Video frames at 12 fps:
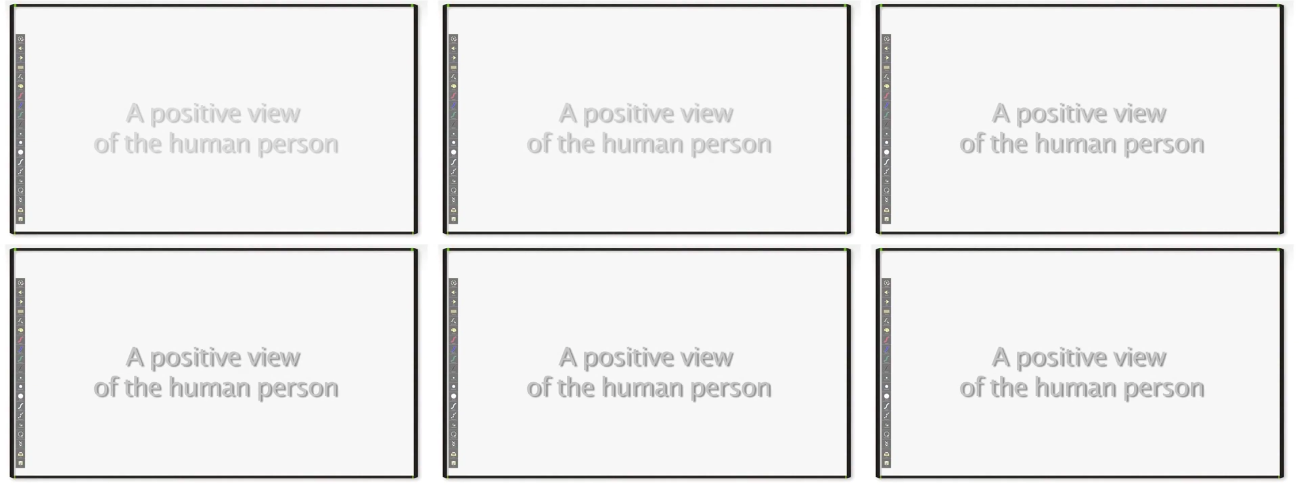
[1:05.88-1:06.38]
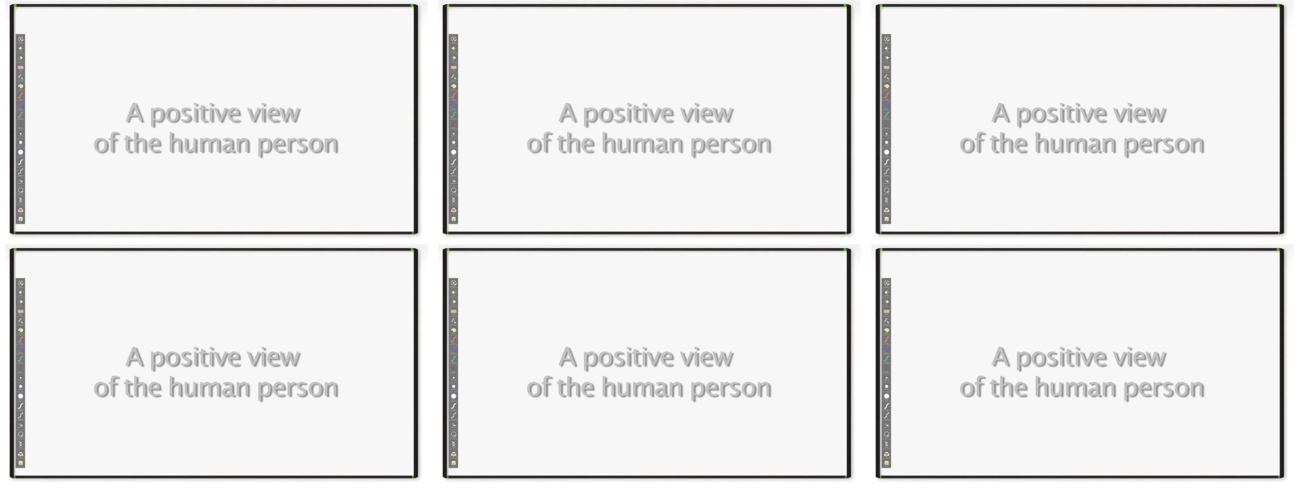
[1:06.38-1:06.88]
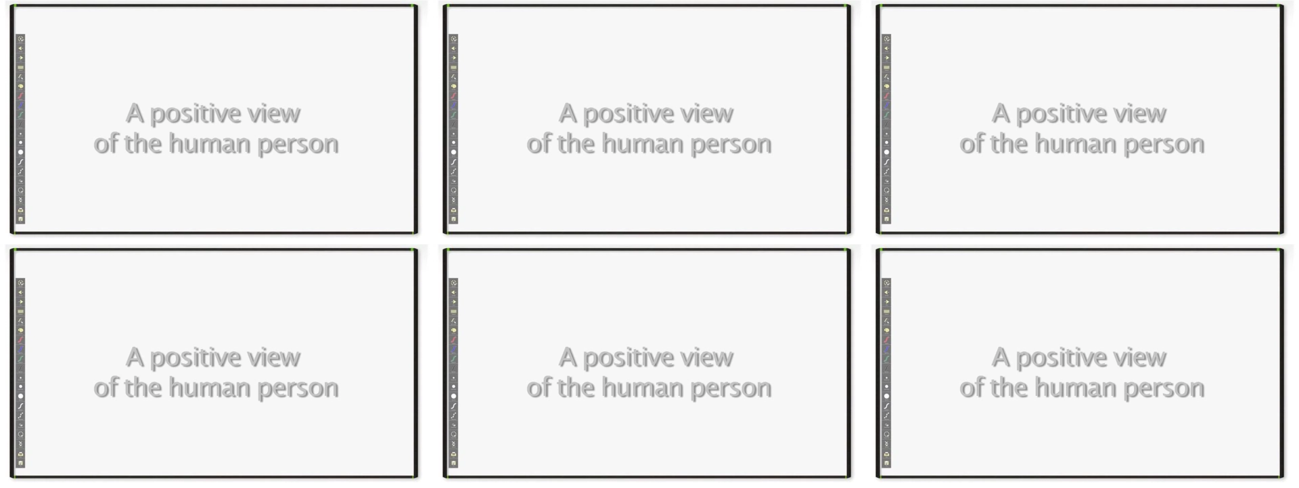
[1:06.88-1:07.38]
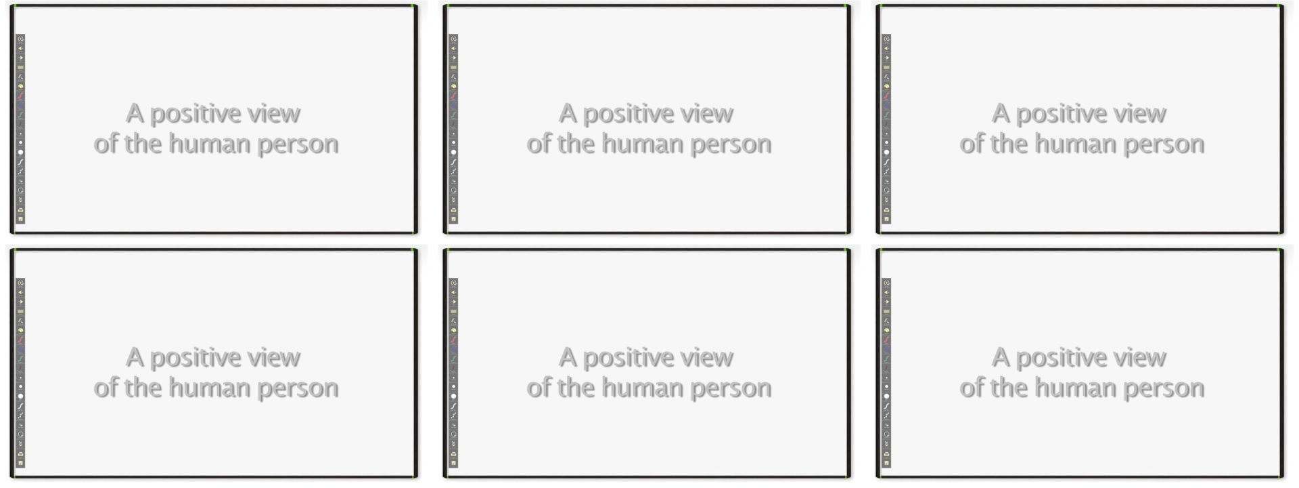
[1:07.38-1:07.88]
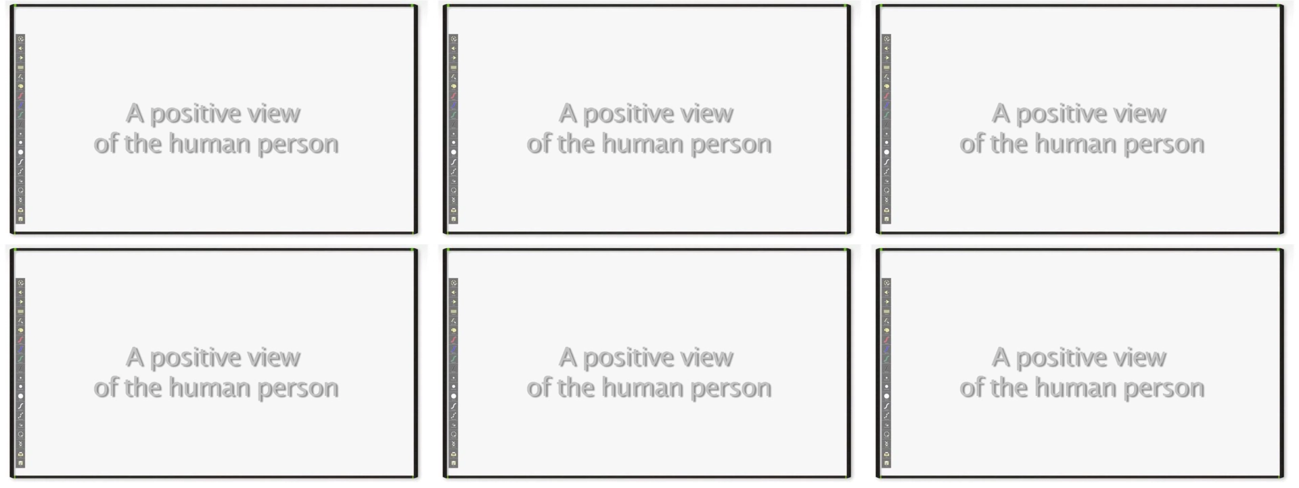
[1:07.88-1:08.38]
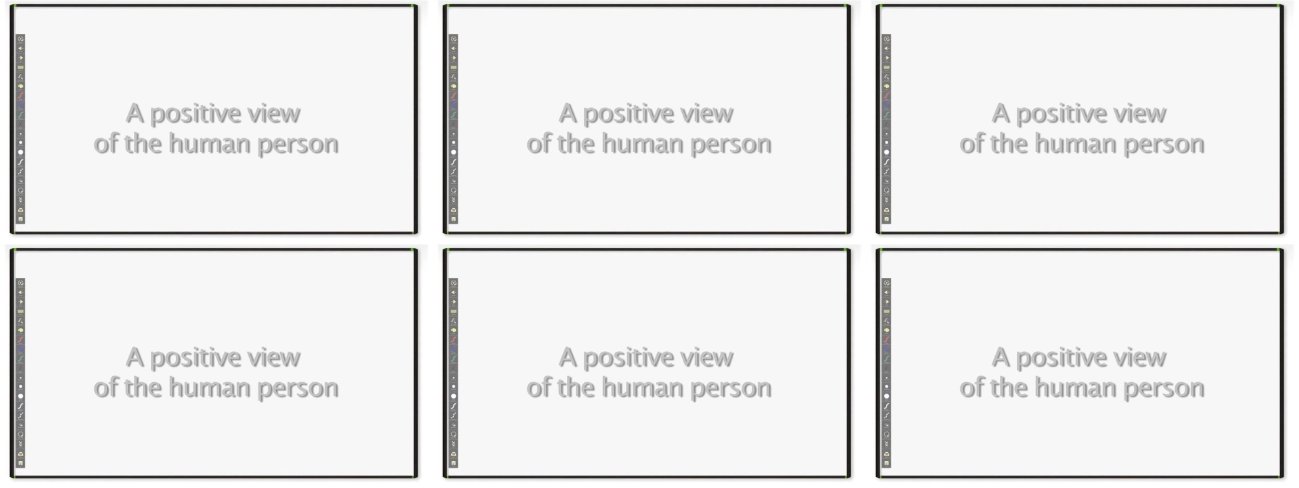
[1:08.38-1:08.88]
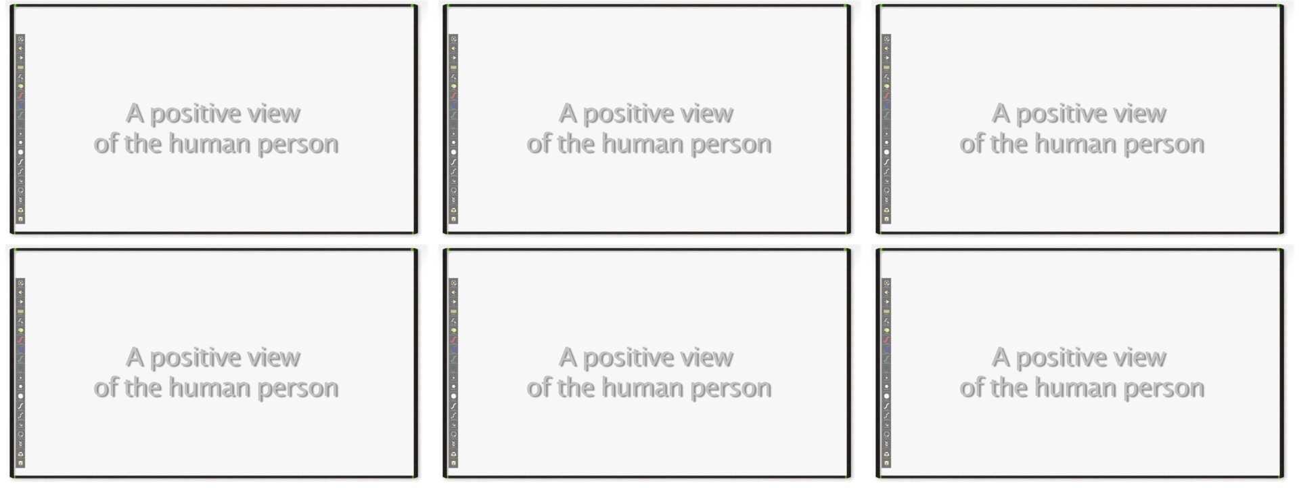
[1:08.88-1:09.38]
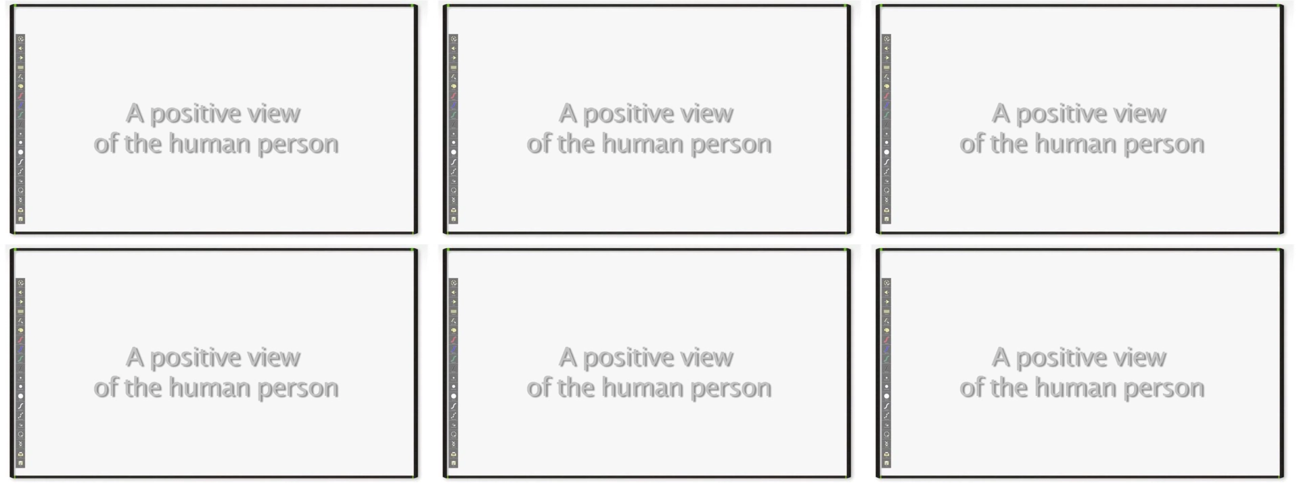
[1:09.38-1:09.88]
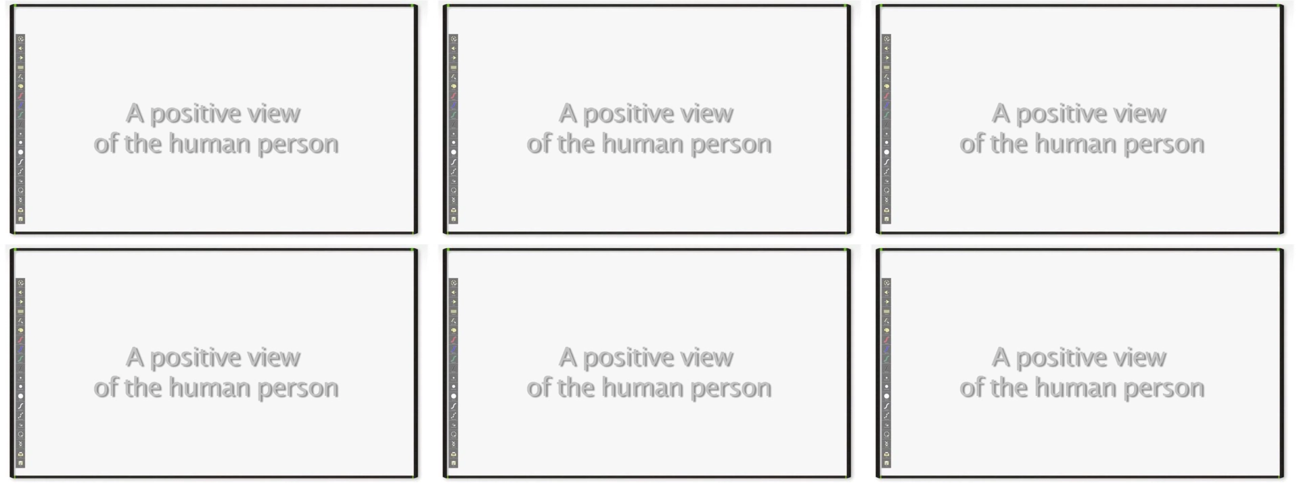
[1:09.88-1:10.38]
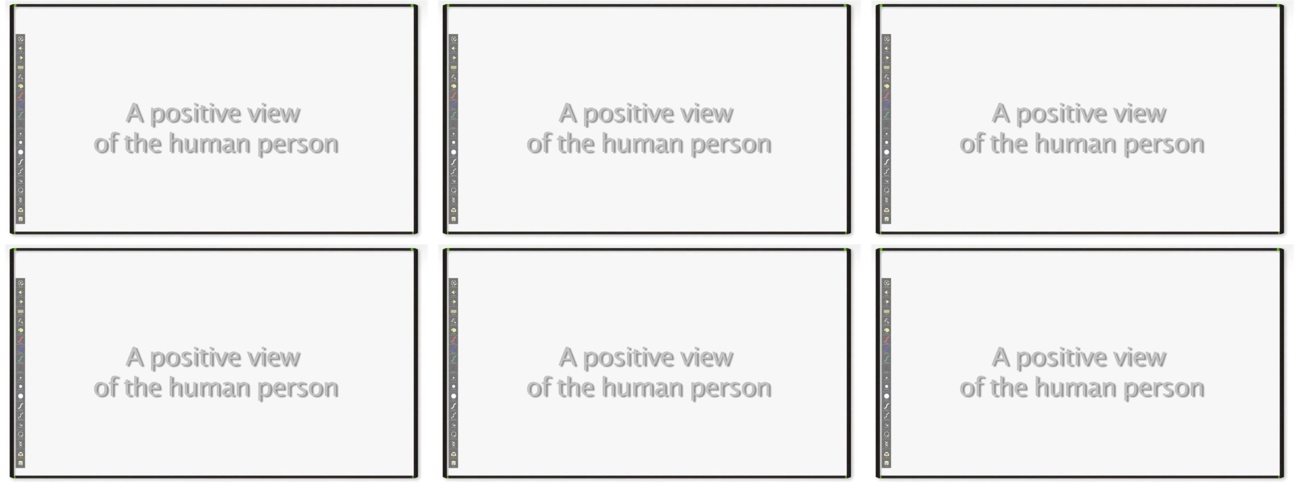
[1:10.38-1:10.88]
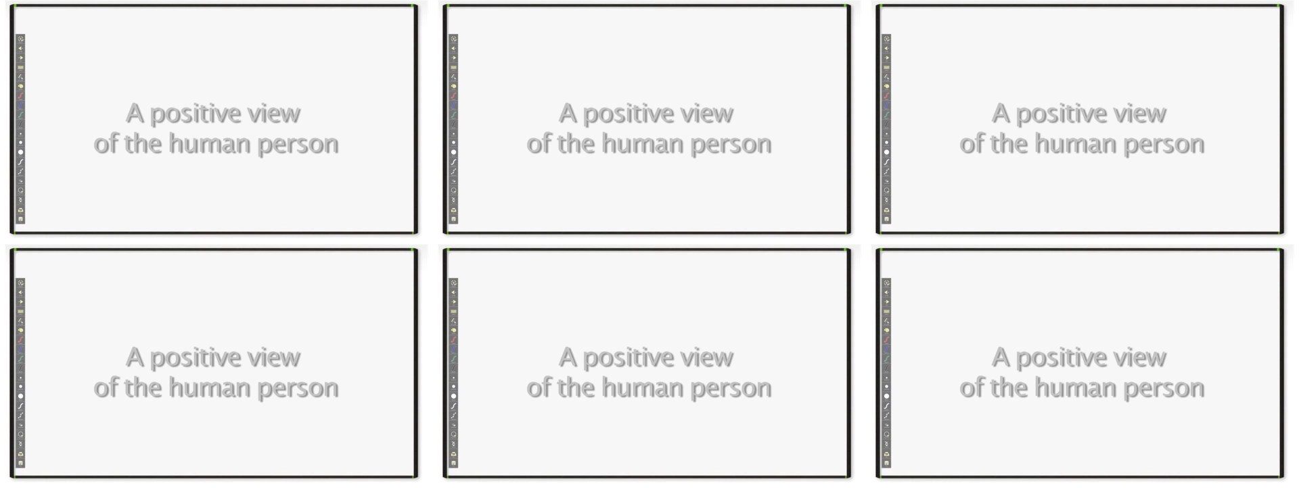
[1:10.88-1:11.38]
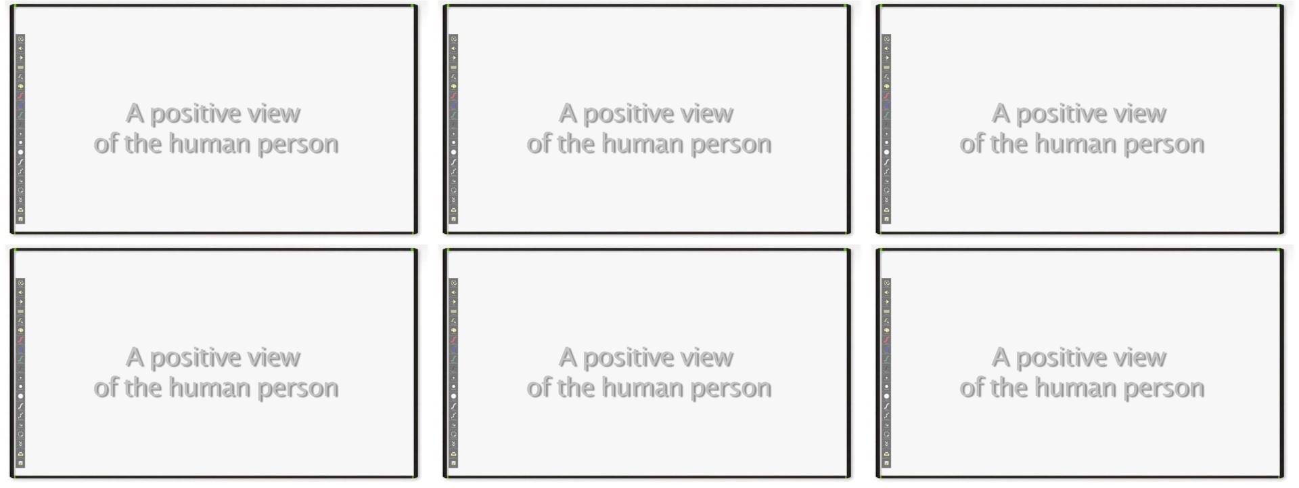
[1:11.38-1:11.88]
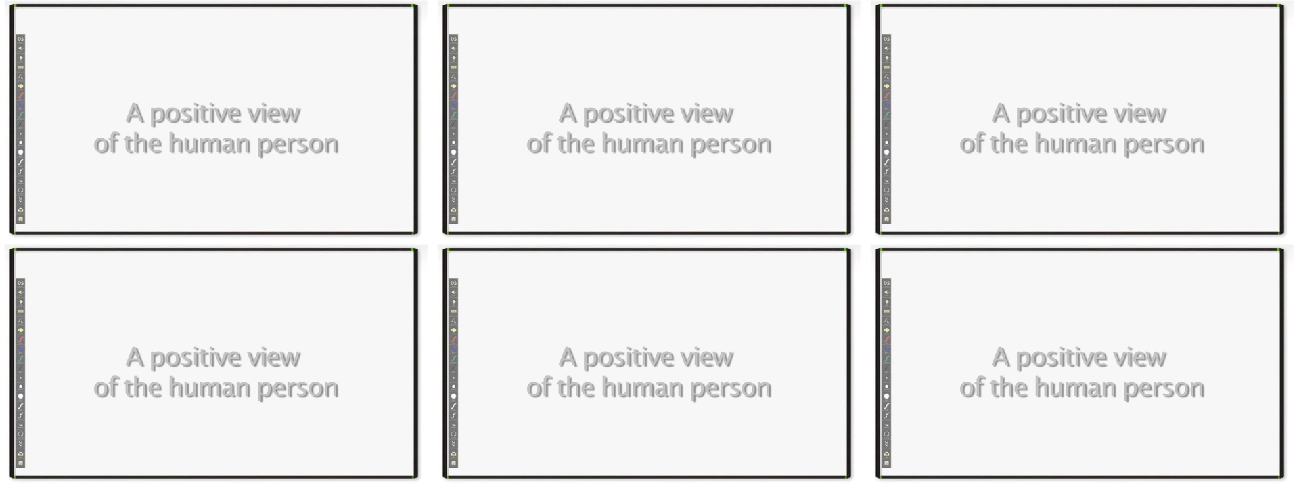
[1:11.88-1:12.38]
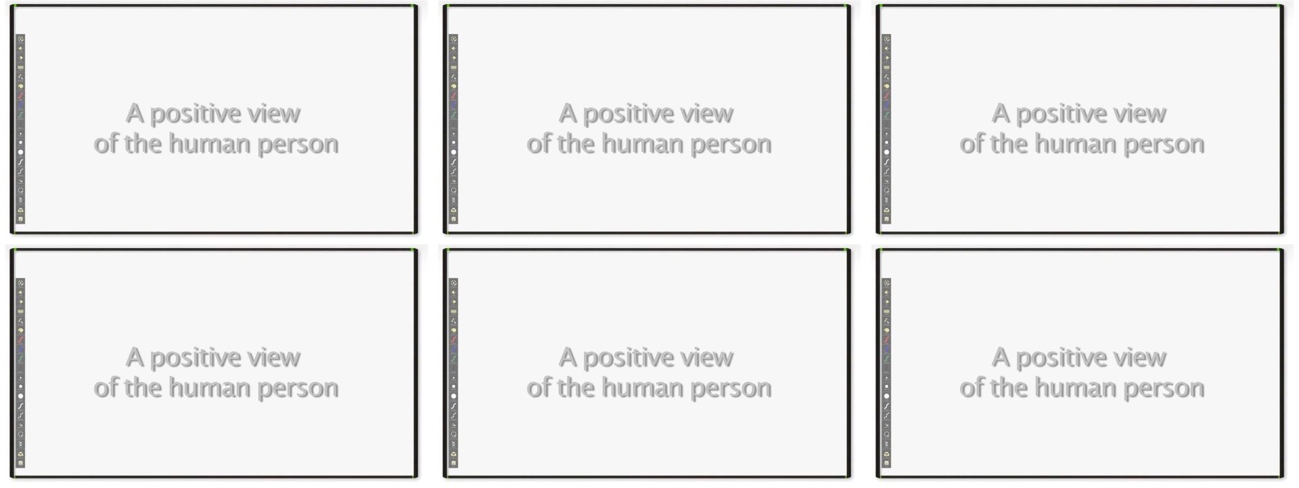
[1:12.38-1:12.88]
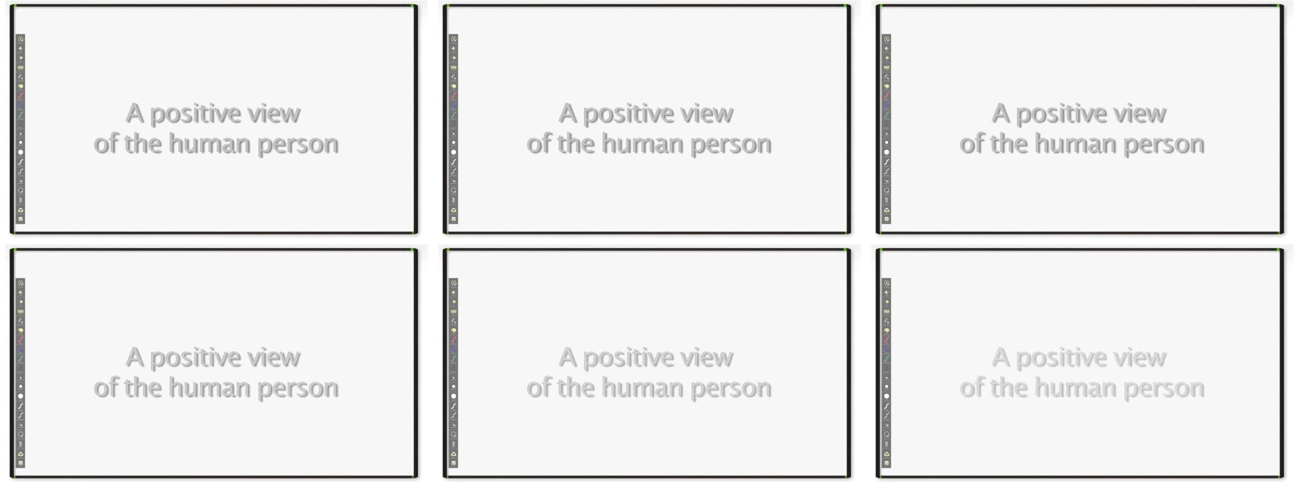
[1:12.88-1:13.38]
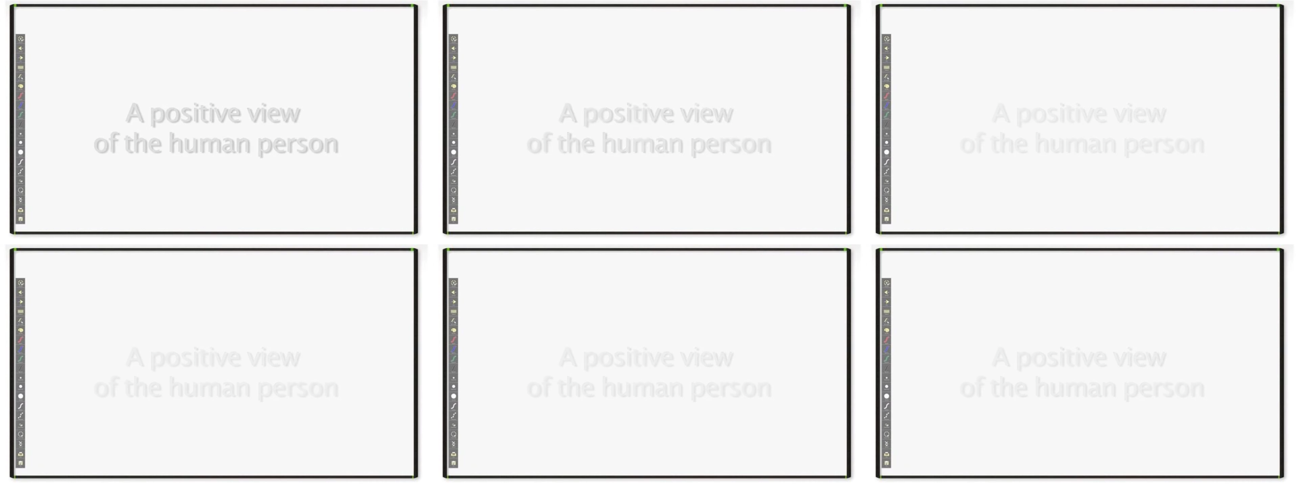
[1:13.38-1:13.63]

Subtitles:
Nobody's mouth can be seen.